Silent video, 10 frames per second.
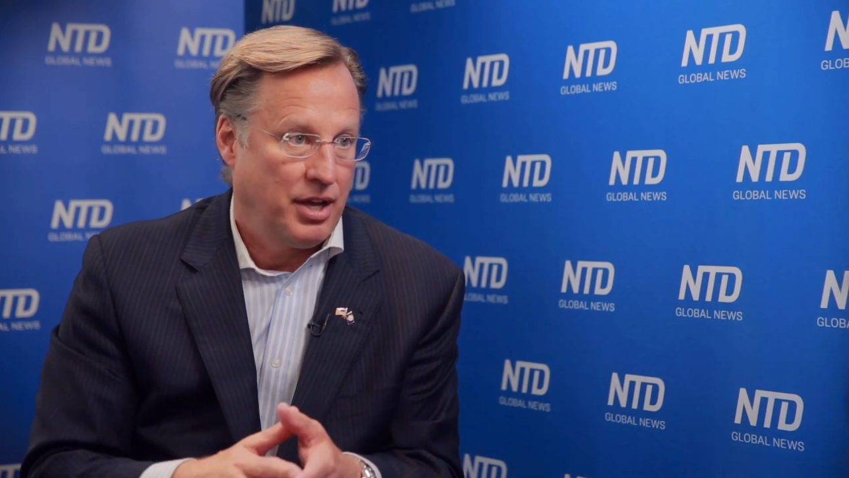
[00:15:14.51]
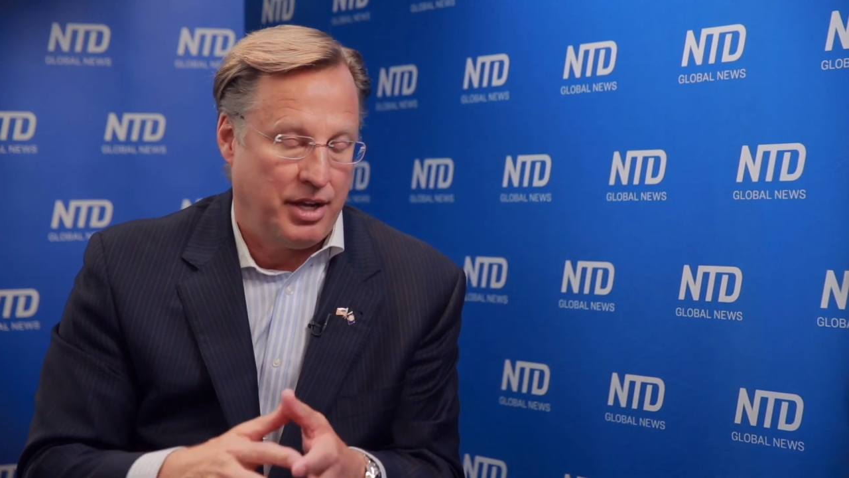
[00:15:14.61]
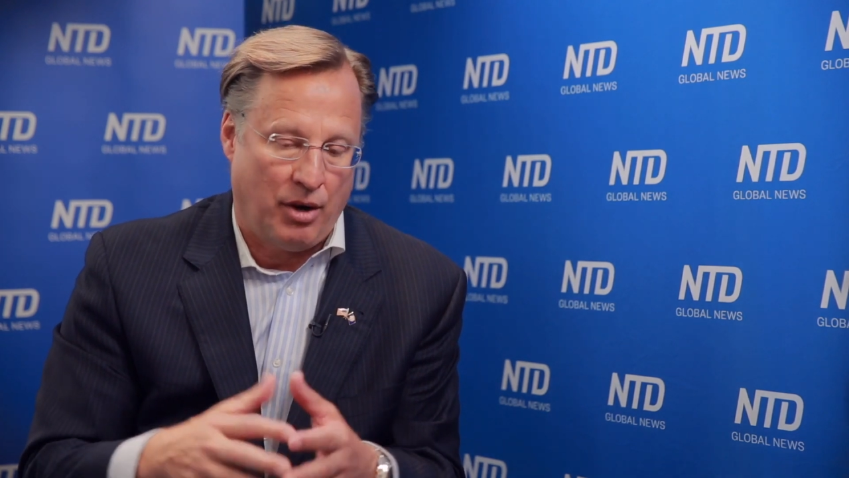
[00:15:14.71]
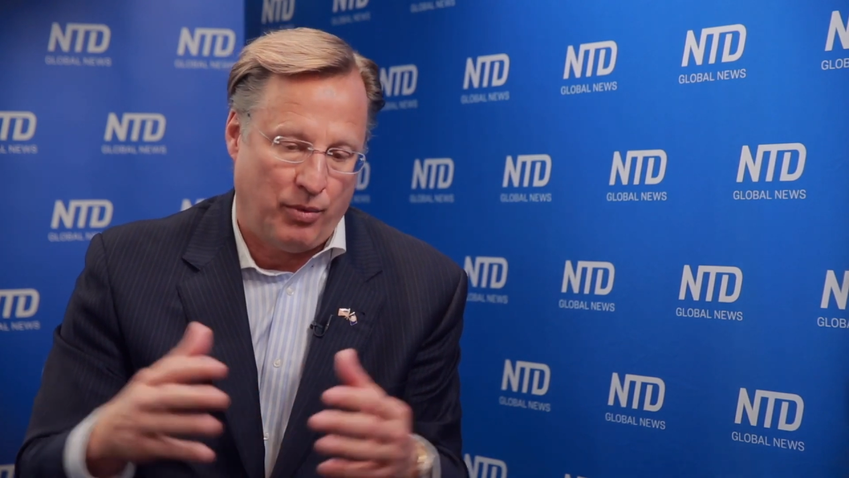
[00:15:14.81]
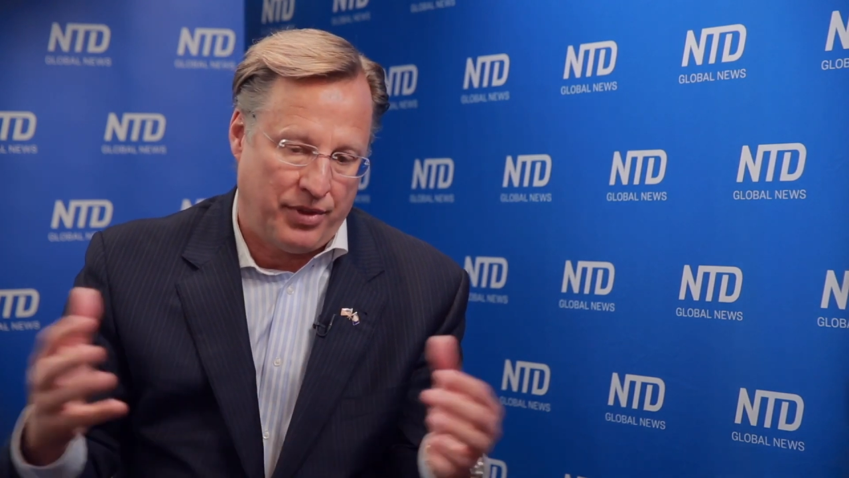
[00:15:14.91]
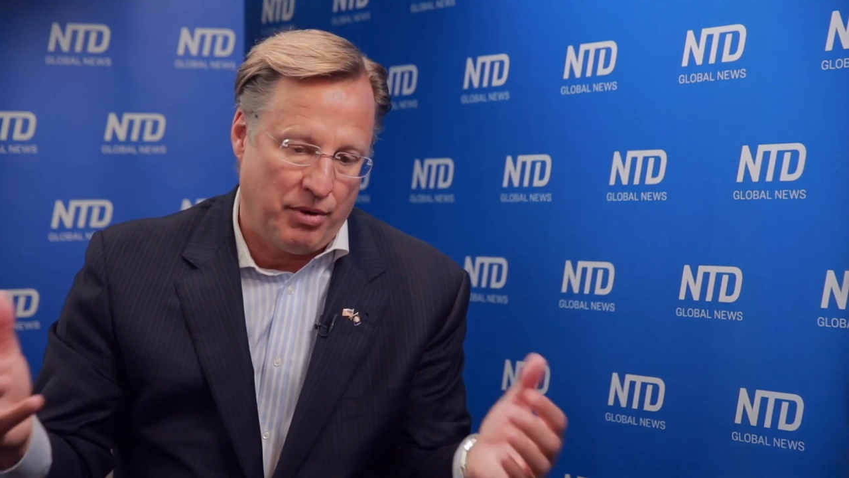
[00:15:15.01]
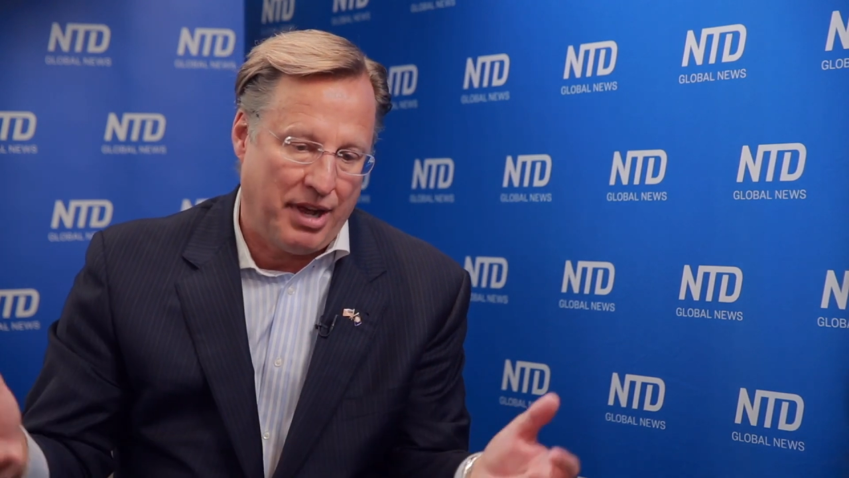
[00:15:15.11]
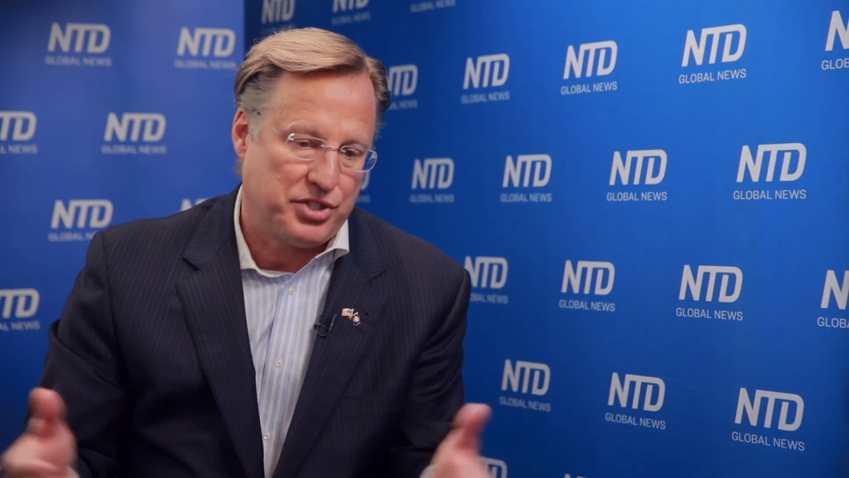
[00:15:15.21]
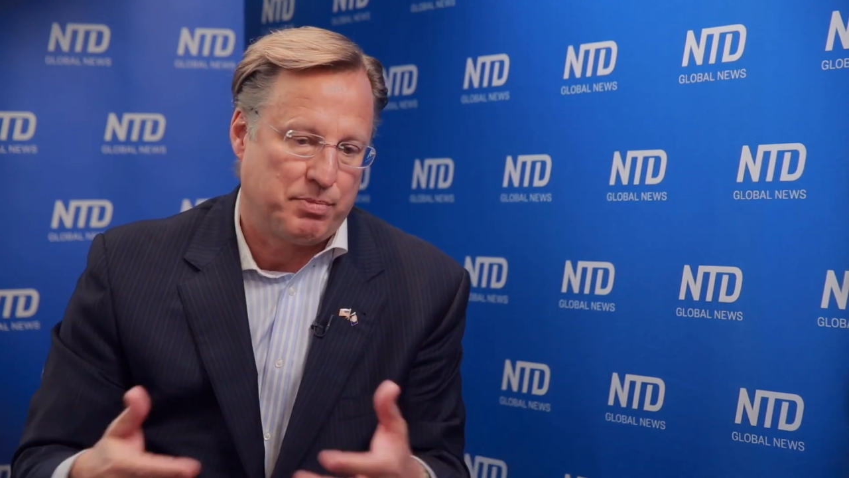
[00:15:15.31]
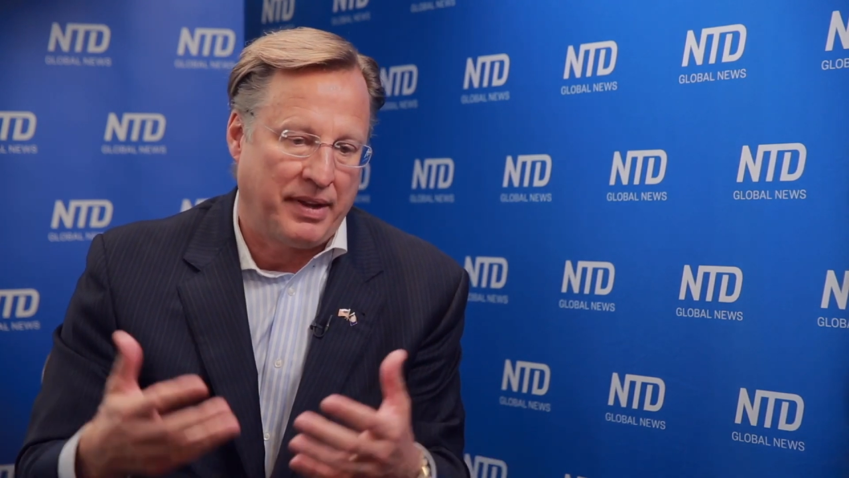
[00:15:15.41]
you know, the
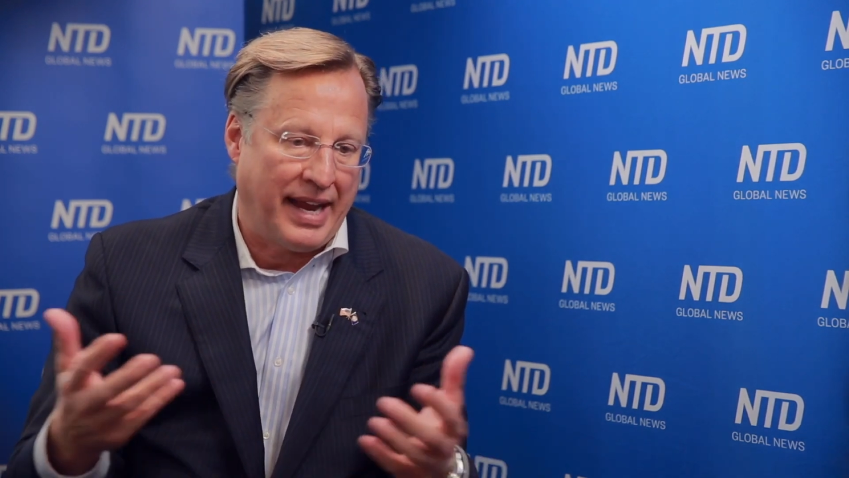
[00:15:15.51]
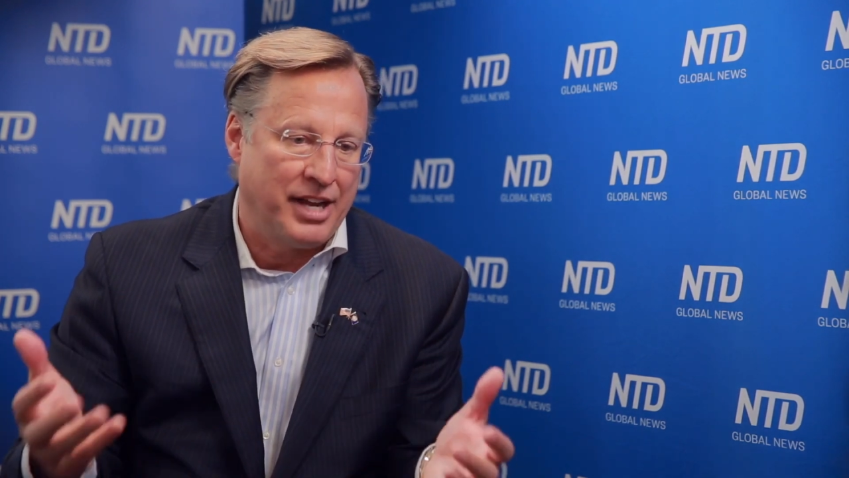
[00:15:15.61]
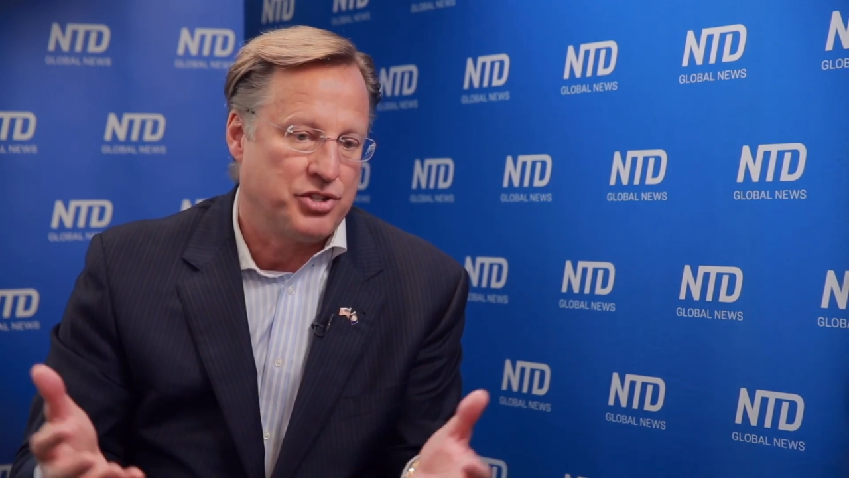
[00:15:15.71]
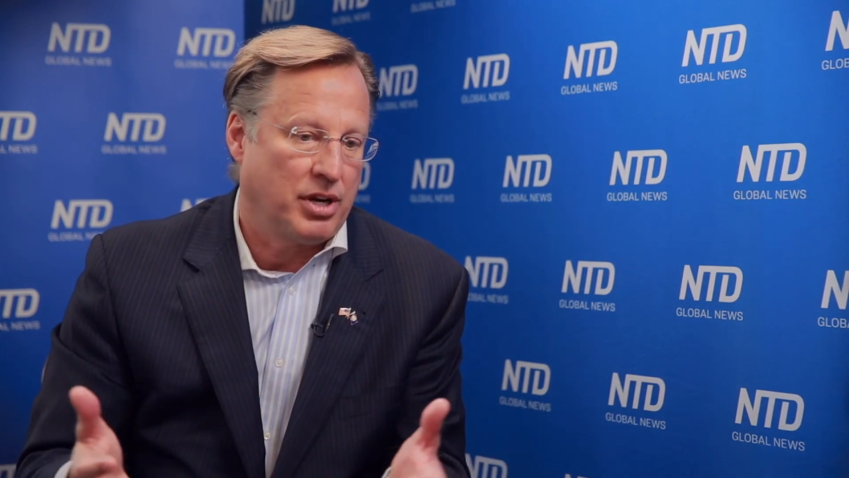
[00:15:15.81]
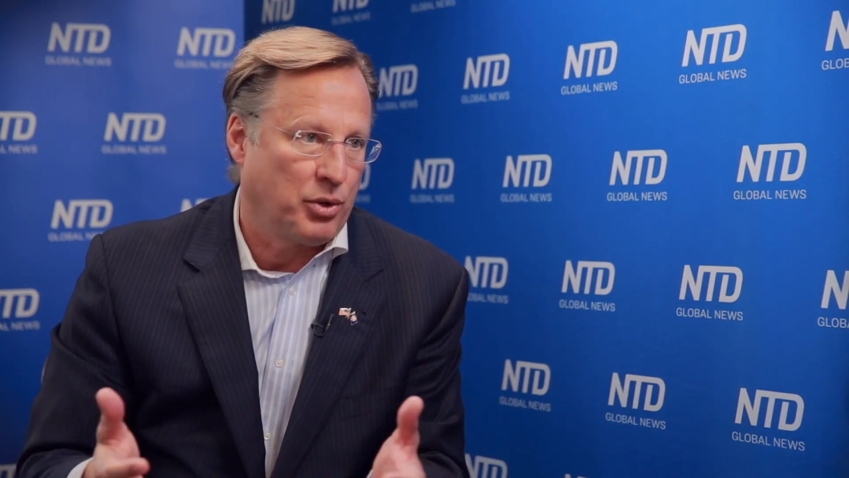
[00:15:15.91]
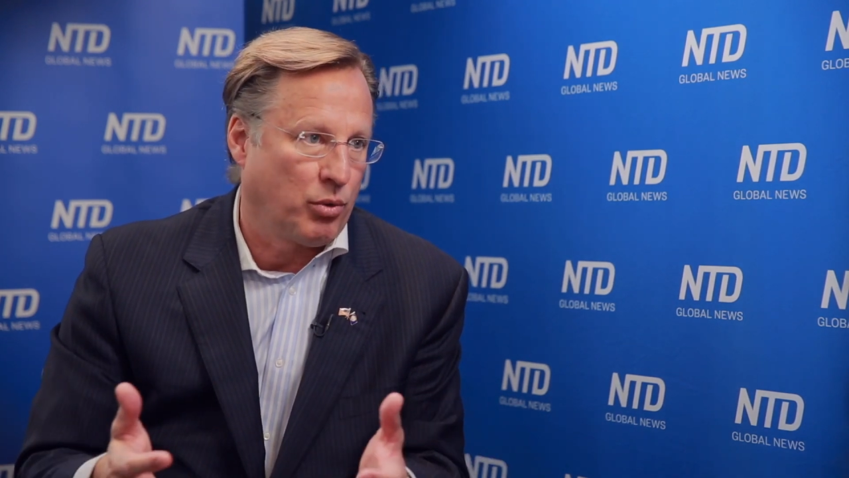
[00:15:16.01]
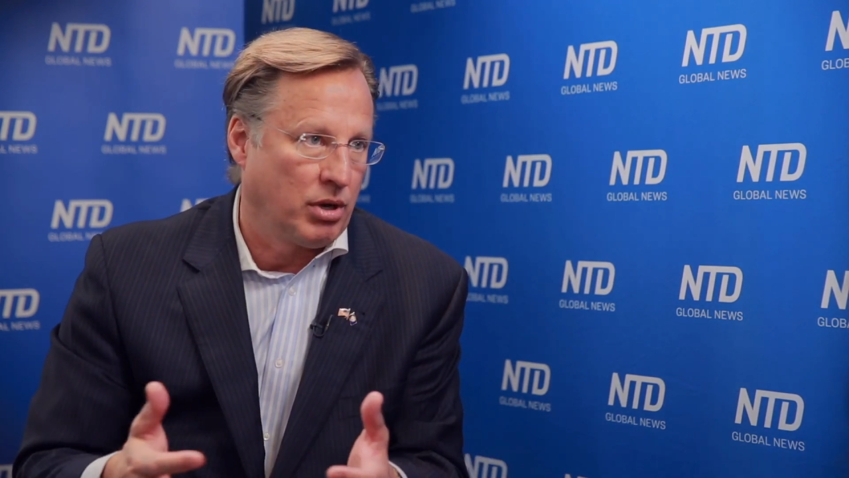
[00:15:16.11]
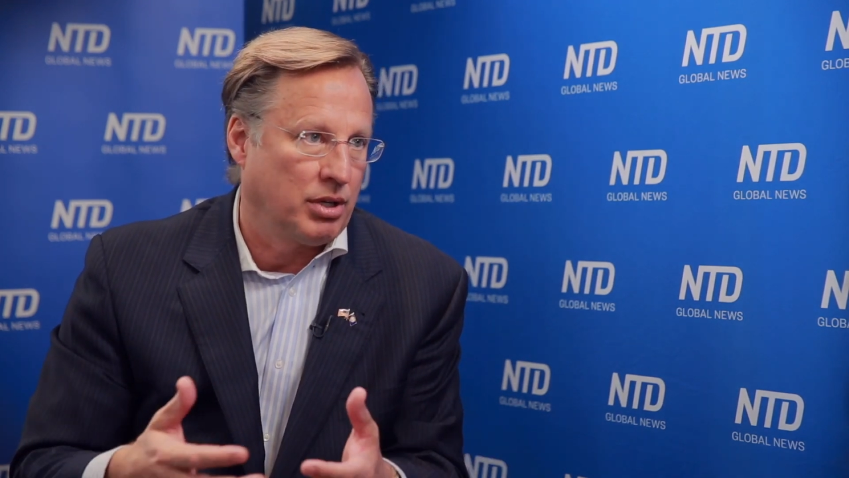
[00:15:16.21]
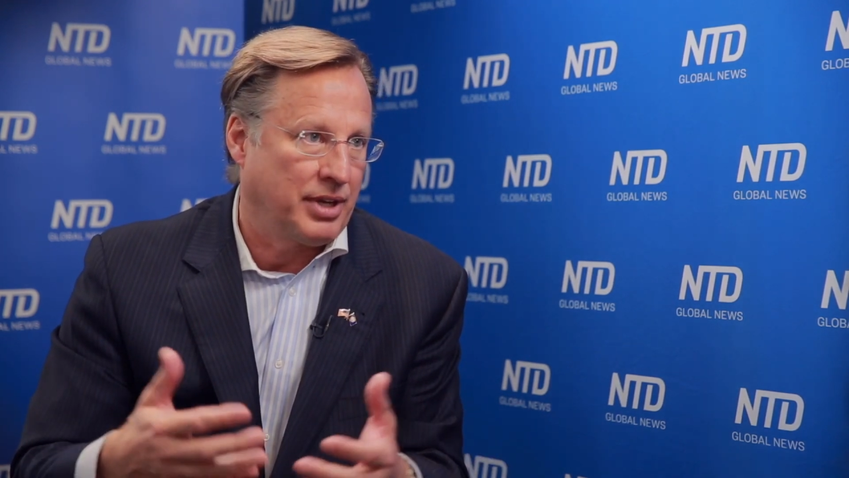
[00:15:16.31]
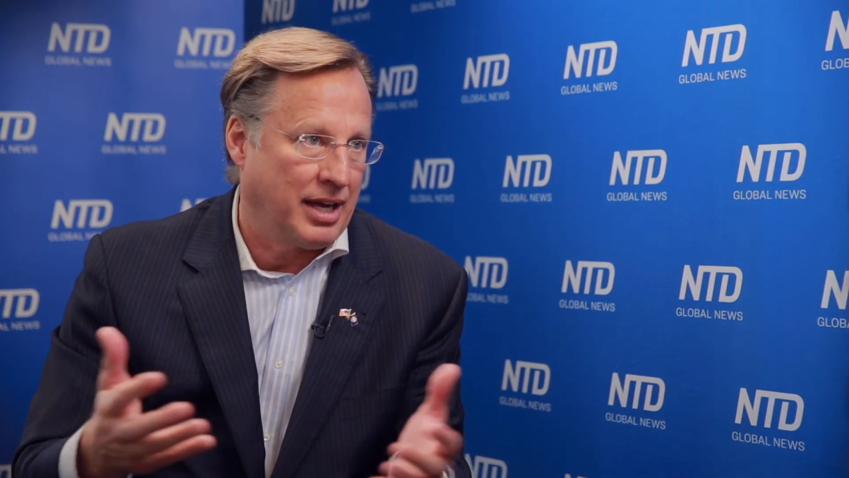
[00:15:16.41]
US has been the engine of the world